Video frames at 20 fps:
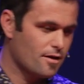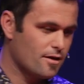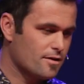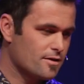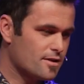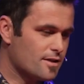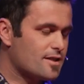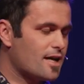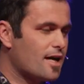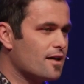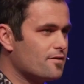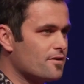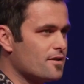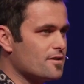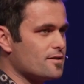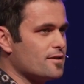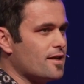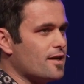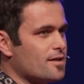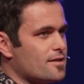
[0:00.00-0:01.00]
To take this
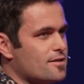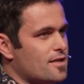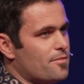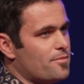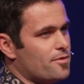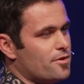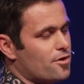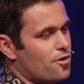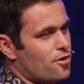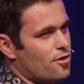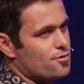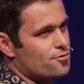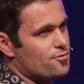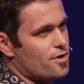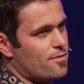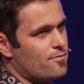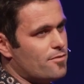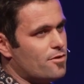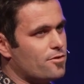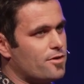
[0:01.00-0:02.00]
next step into
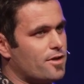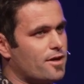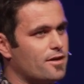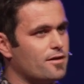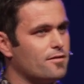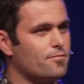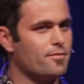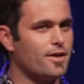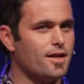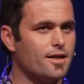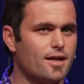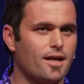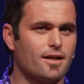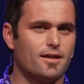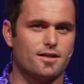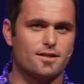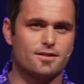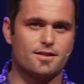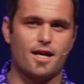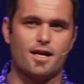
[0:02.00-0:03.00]
contract milking, me
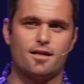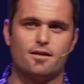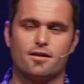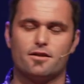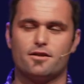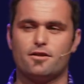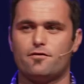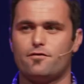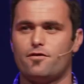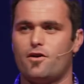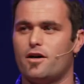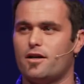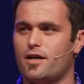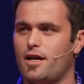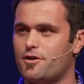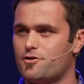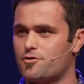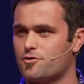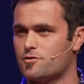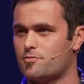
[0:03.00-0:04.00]
understanding the
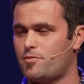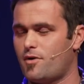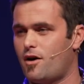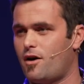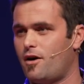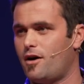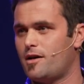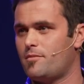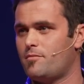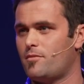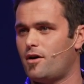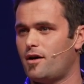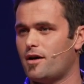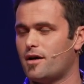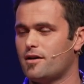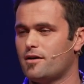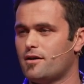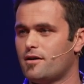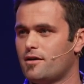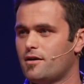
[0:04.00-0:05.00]
financials behind my
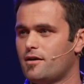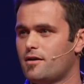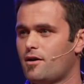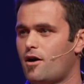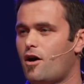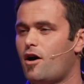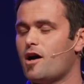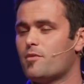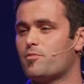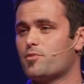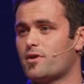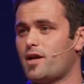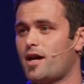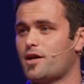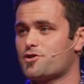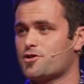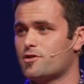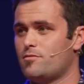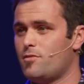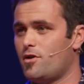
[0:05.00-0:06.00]
high
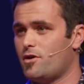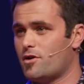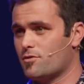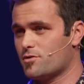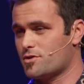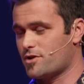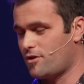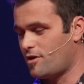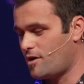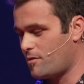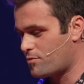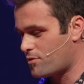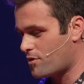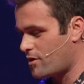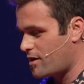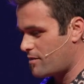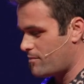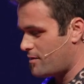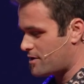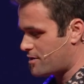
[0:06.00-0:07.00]
production models that I
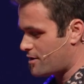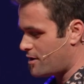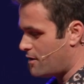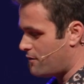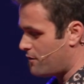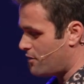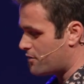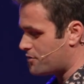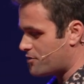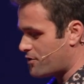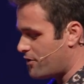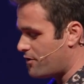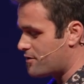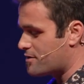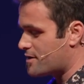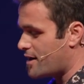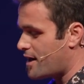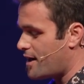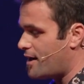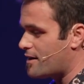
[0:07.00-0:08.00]
prided myself on, turns
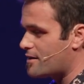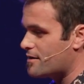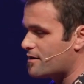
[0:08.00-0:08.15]
out